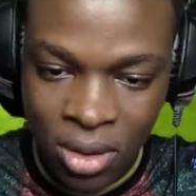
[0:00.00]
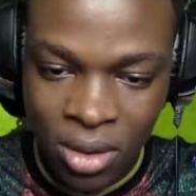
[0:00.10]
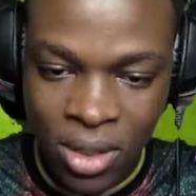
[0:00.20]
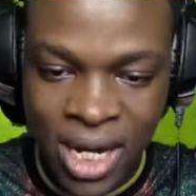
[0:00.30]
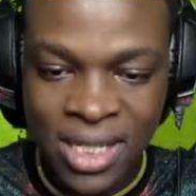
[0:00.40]

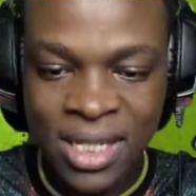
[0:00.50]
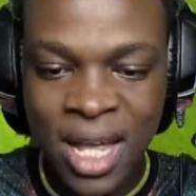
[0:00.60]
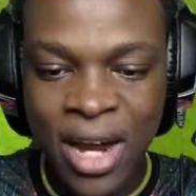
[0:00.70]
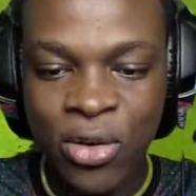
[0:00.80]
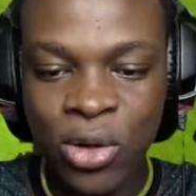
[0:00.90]
Why is this
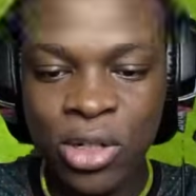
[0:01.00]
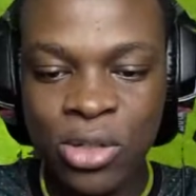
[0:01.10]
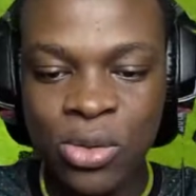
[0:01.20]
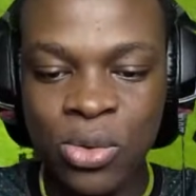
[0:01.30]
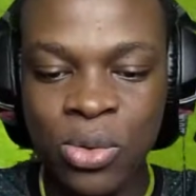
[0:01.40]
guy running
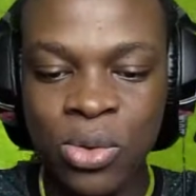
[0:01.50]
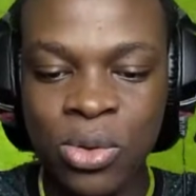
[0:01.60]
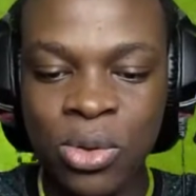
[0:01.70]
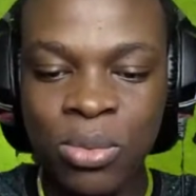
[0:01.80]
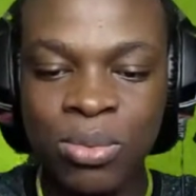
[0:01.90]
to go?
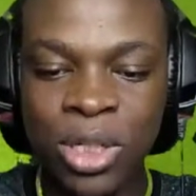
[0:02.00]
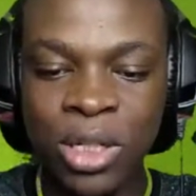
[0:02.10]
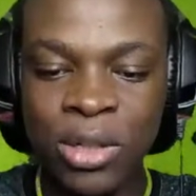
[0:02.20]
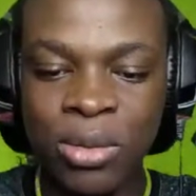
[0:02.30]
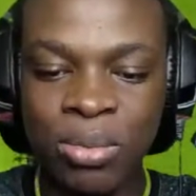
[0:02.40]
Don't be a
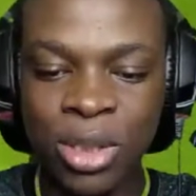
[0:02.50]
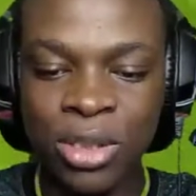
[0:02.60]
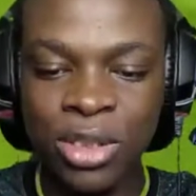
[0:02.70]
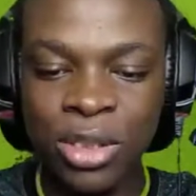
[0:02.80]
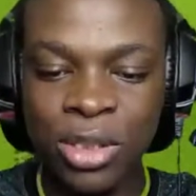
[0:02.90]
little
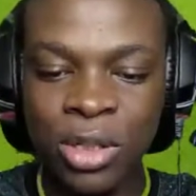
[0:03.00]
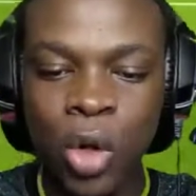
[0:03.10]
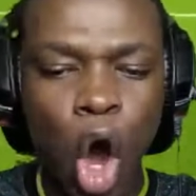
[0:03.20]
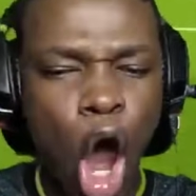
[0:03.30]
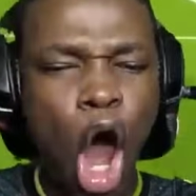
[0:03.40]
bitch.
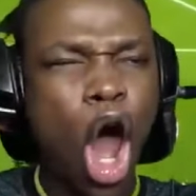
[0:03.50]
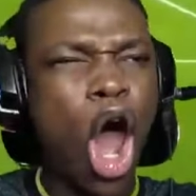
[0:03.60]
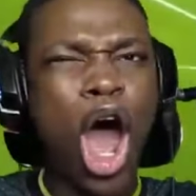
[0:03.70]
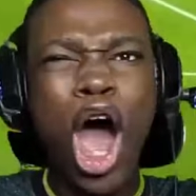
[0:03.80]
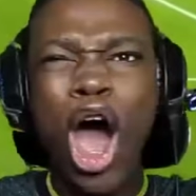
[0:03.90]

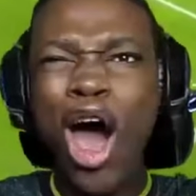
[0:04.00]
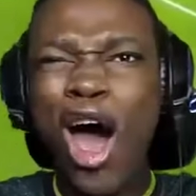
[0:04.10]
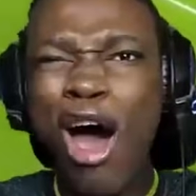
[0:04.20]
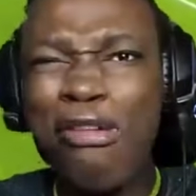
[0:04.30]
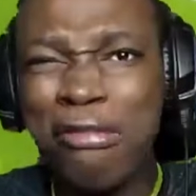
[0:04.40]

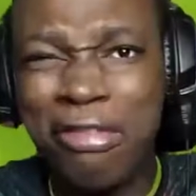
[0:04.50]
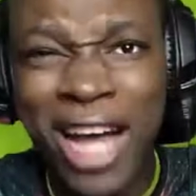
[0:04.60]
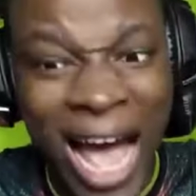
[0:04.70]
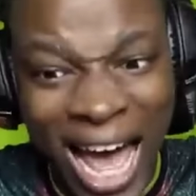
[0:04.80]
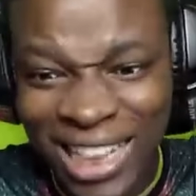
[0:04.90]
Ooh!
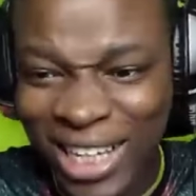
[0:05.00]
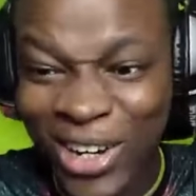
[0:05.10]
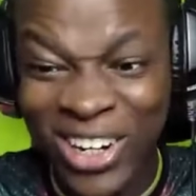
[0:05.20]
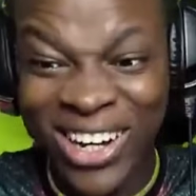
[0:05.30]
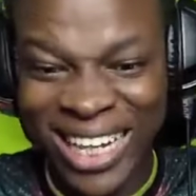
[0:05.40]

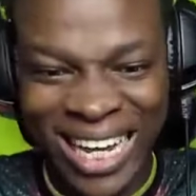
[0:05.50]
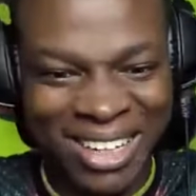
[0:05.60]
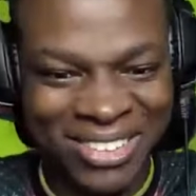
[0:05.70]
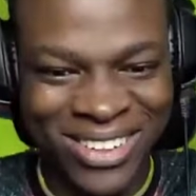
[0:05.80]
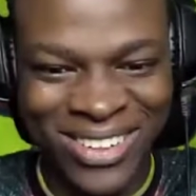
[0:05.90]

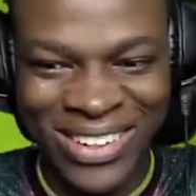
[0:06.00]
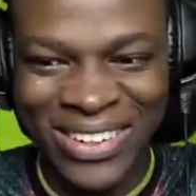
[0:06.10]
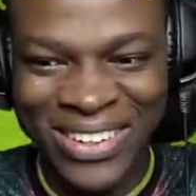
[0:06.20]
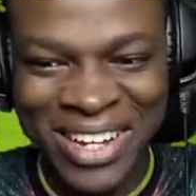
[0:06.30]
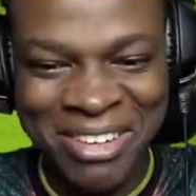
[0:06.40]

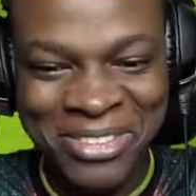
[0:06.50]
Gabiola!